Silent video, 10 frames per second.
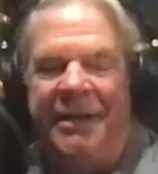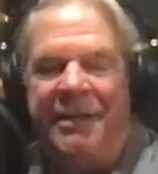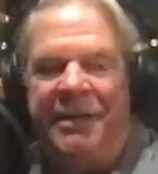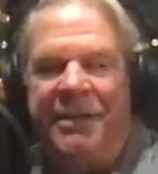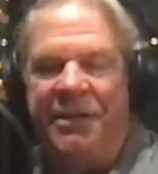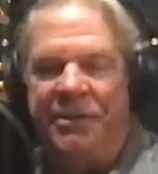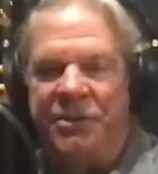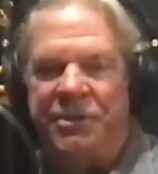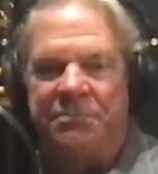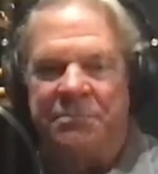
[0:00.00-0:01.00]
think,
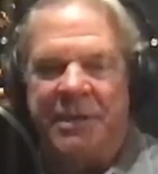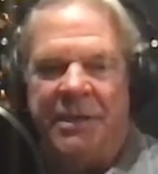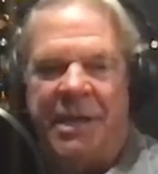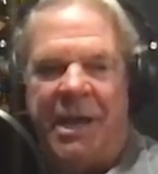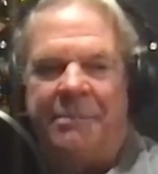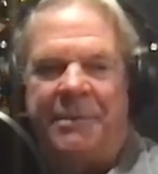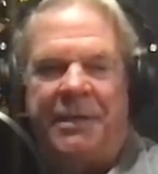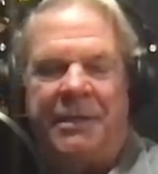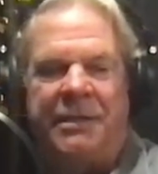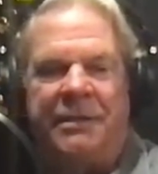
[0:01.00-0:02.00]
just being
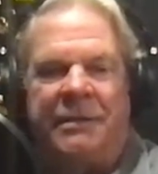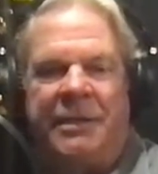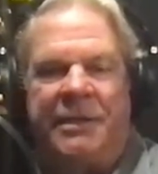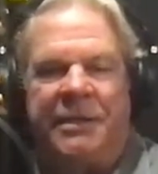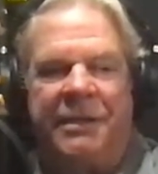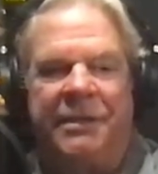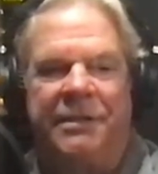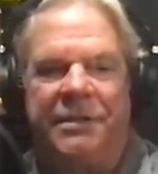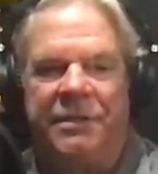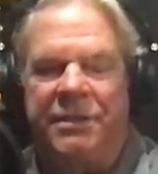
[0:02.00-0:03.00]
happy, like you
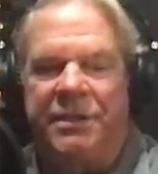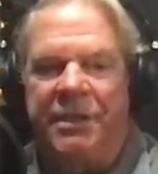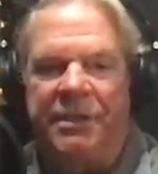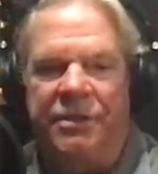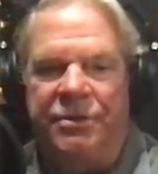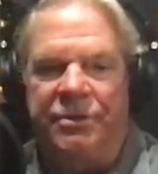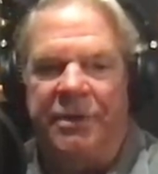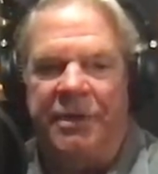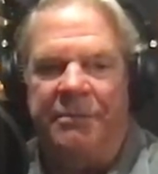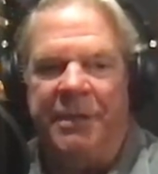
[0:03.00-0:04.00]
just said, the
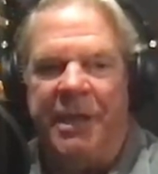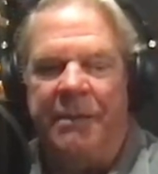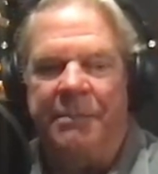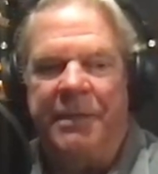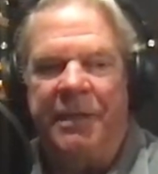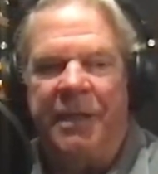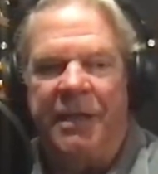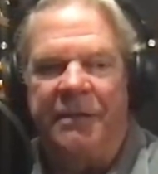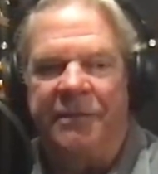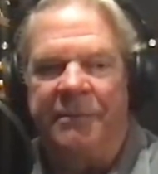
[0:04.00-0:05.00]
joy and be happy in
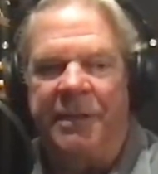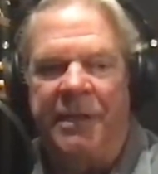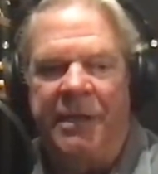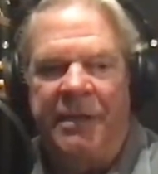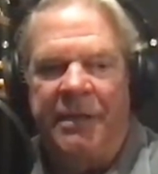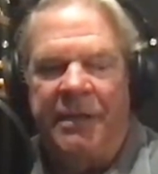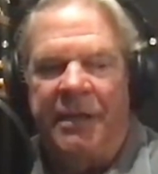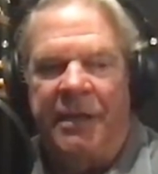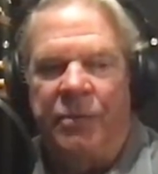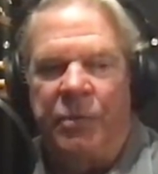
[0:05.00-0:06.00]
life. I mean,
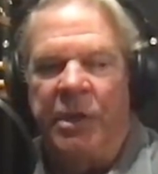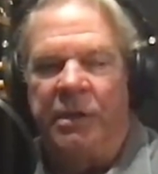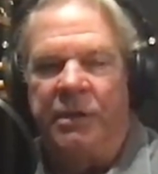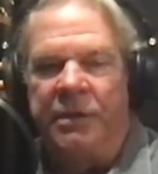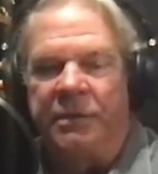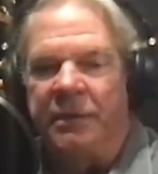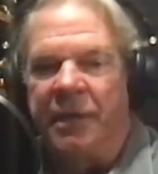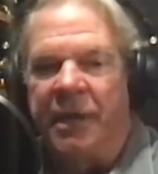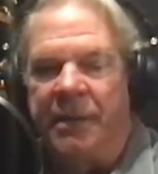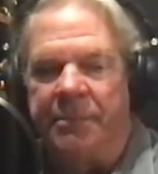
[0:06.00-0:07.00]
we all know a
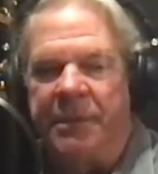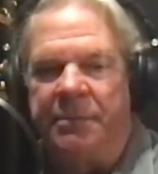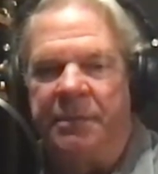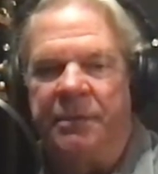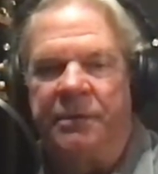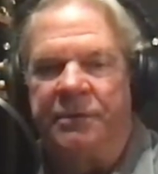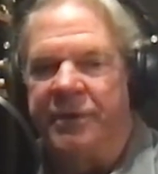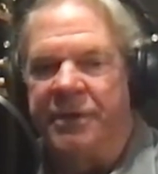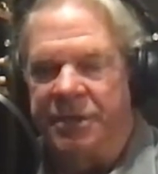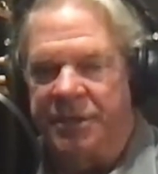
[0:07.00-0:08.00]
lot of people who are
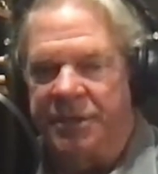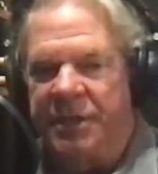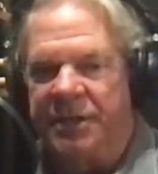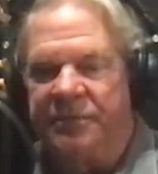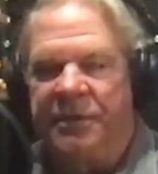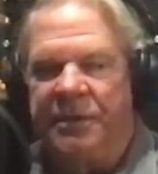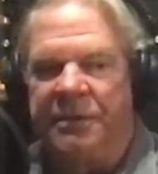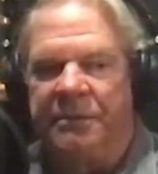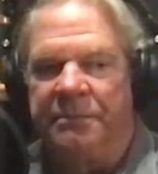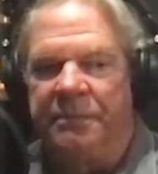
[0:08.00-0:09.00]
very successful
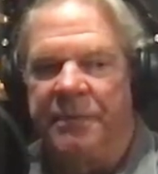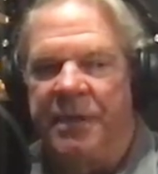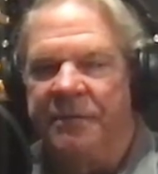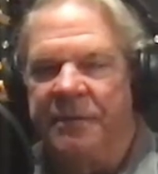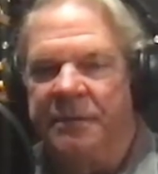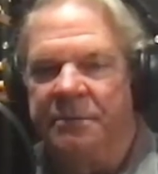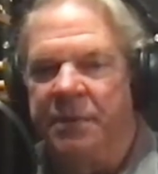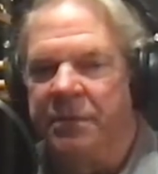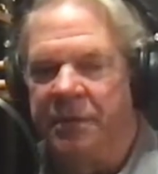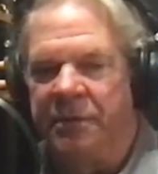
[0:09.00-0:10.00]
and they have a
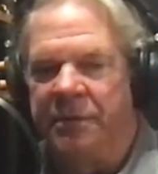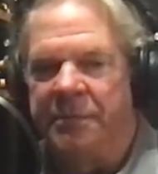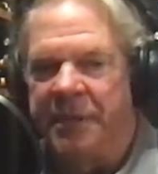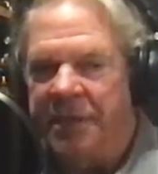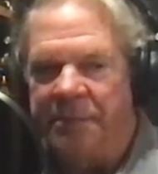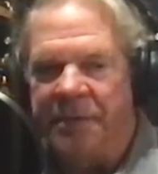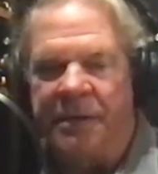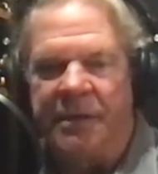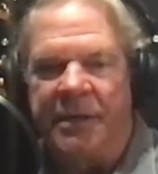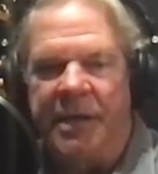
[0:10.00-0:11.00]
boatload of money but
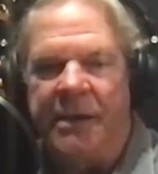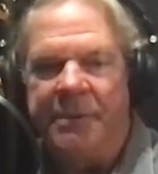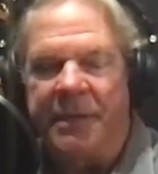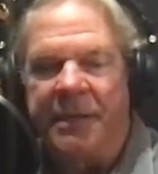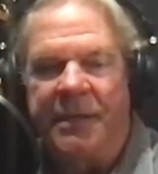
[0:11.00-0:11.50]
are unhappy,